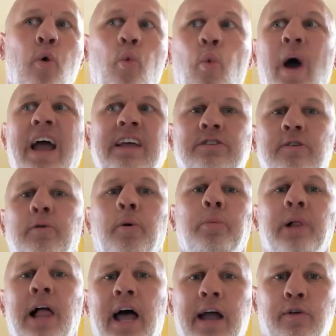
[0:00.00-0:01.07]
ways of
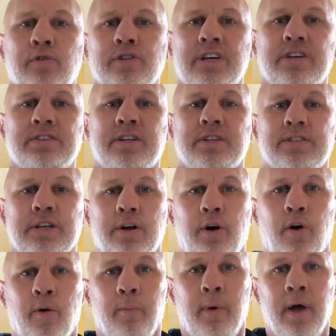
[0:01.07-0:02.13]
applying resistance at
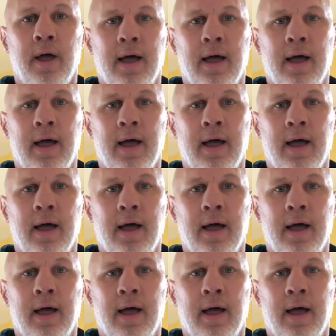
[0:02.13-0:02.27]
home.